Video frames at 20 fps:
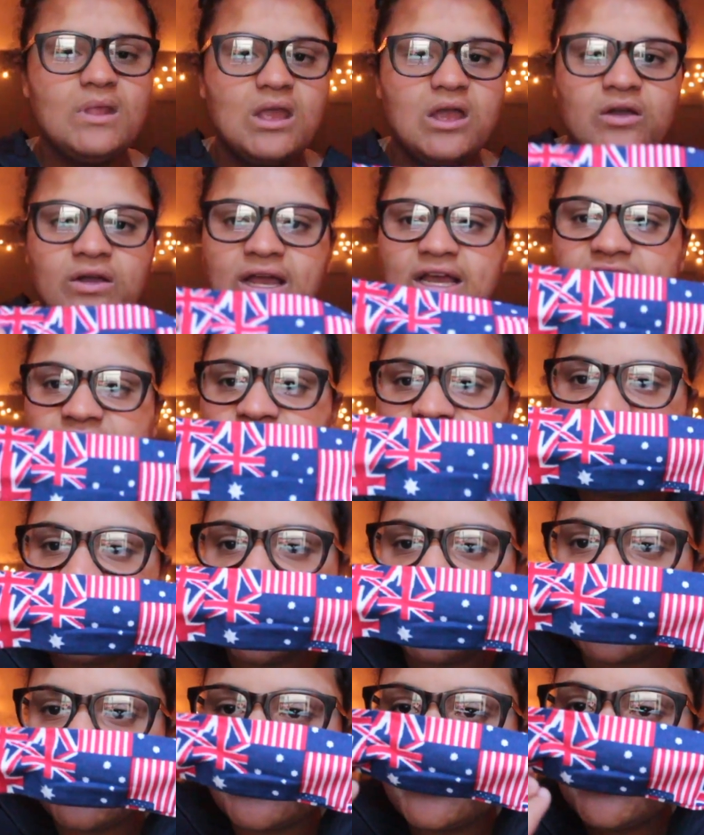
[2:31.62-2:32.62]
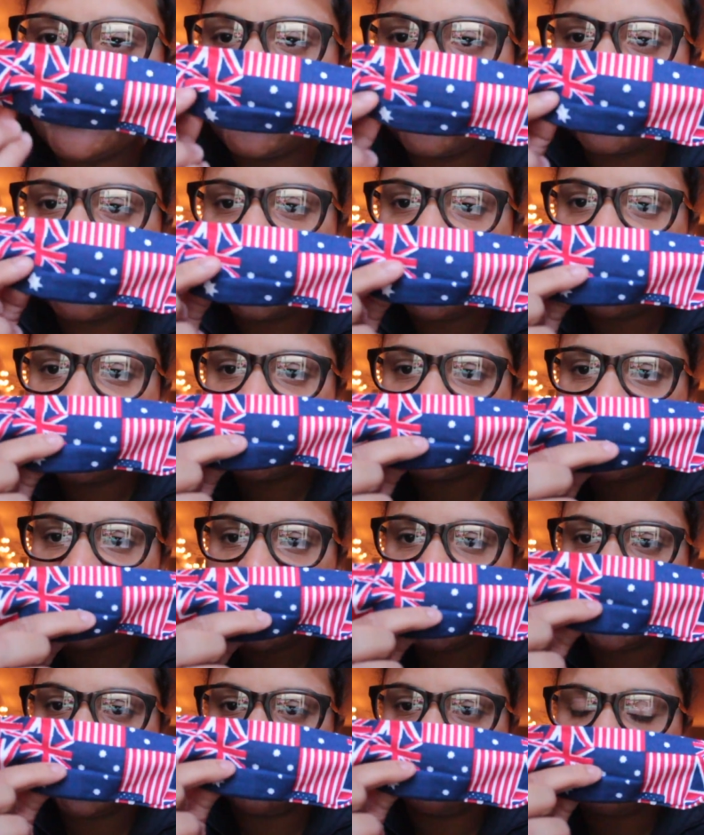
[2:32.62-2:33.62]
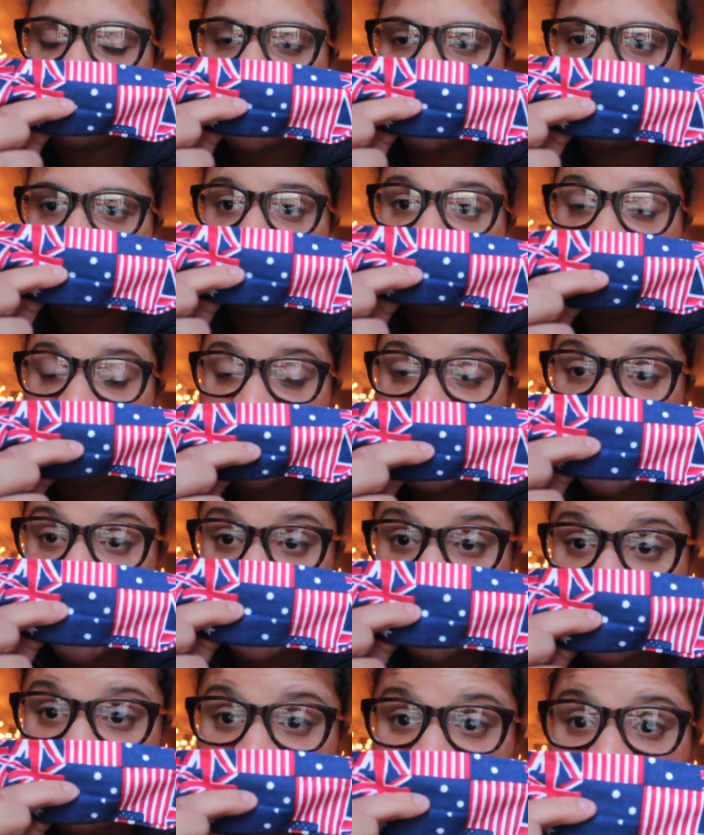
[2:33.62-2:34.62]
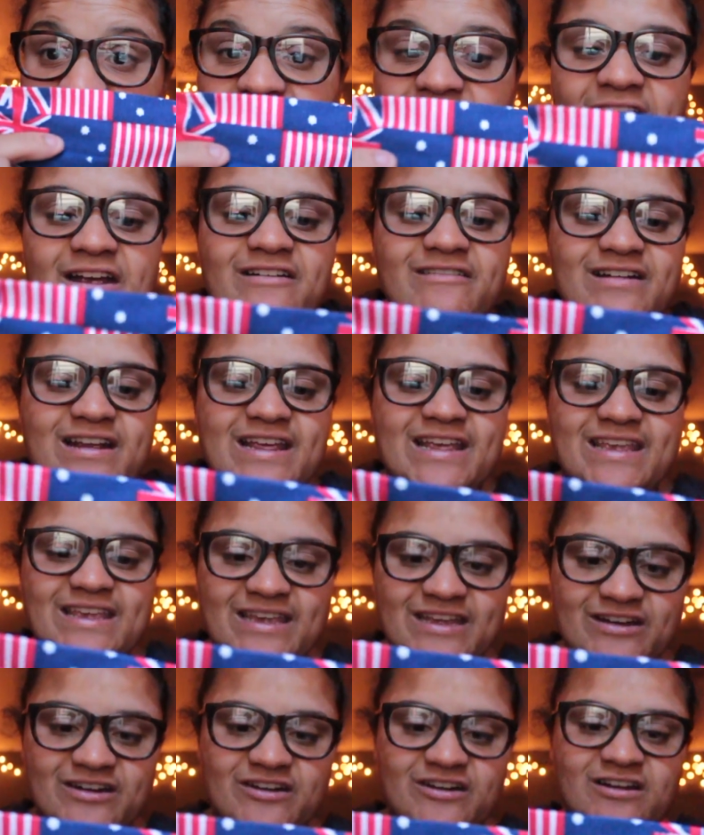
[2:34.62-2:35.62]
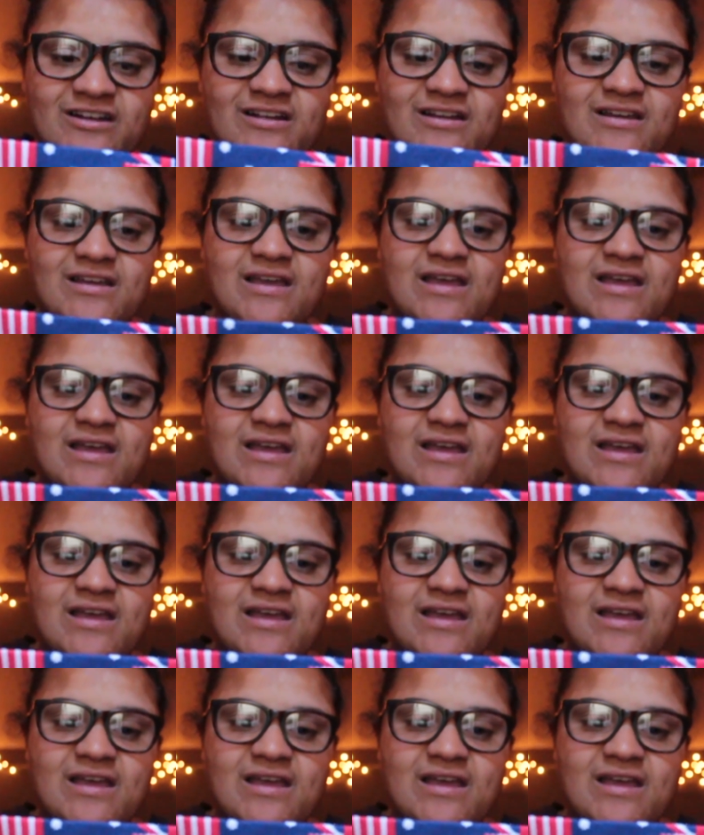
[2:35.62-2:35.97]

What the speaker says: Okay, so, like, here's the Australian flag right here.